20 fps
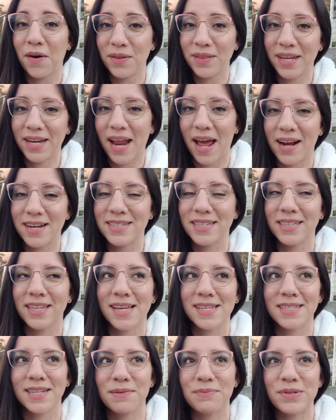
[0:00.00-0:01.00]
online acting
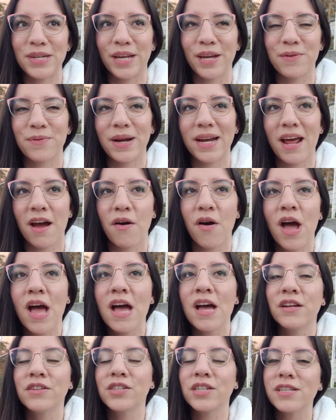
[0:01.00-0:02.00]
class that I'm taking right now,
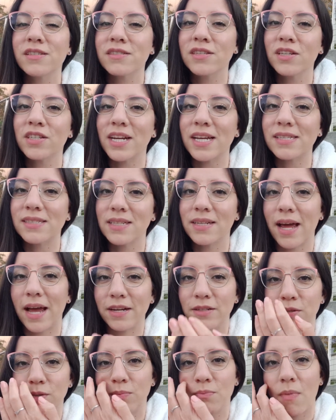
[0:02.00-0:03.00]
she suggested
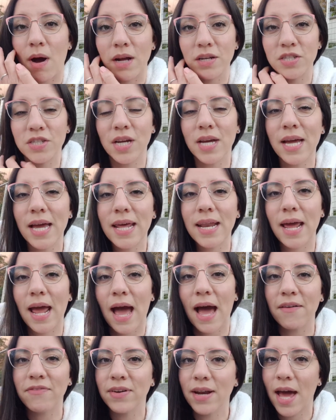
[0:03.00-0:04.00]
I do matcha, and I
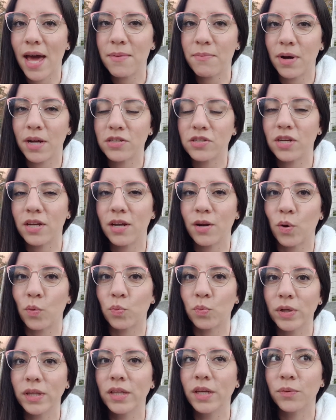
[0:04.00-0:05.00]
haven't had matcha in a
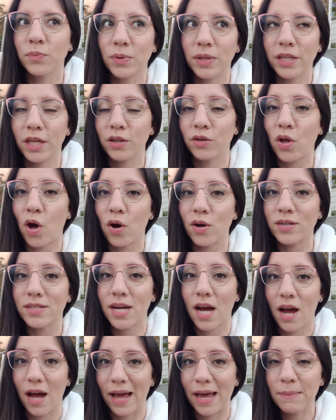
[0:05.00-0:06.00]
really, really long
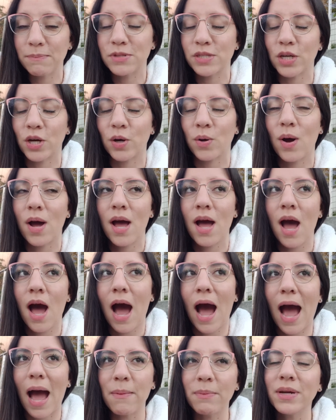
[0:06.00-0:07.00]
time, so
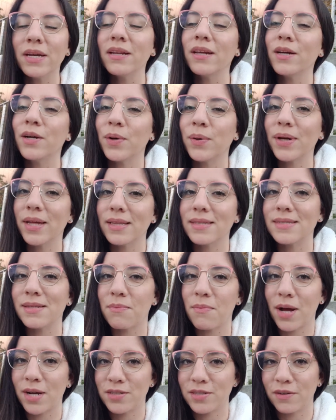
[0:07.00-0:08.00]
I'm gonna go get
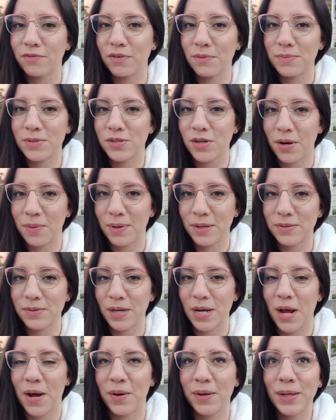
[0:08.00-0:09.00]
some matcha from Starbucks
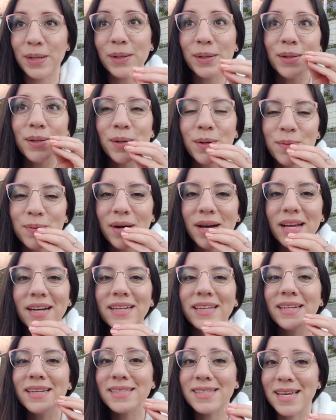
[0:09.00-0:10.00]
right now, get a little
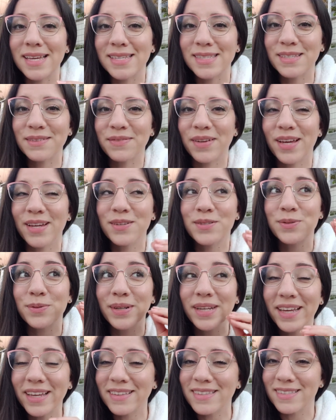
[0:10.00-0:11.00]
one, get a taste of it,
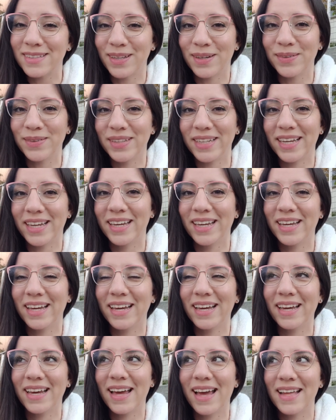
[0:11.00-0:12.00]
drink it slowly,
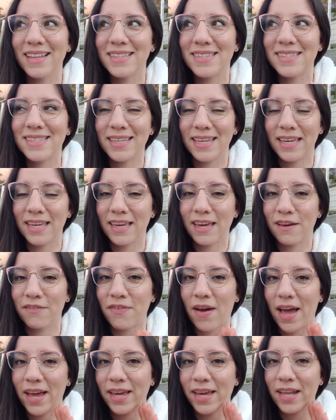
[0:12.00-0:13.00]
and see if
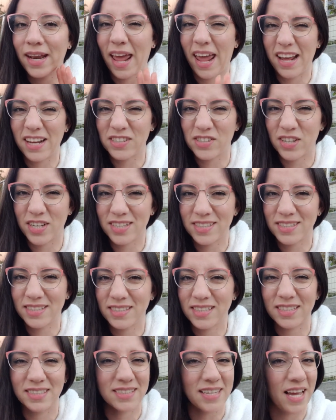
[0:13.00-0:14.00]
I get anxious,
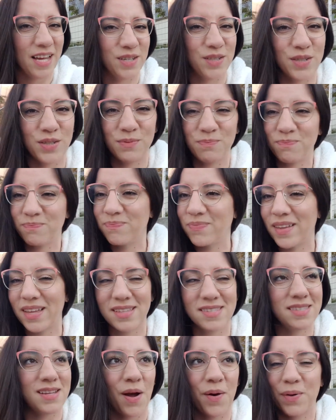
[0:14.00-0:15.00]
because I
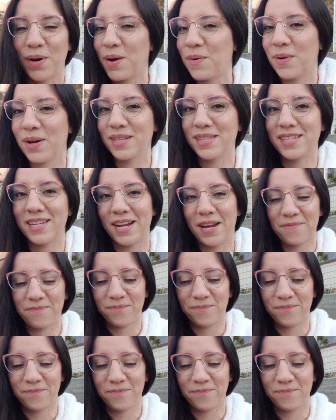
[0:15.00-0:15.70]
that's not what I want today.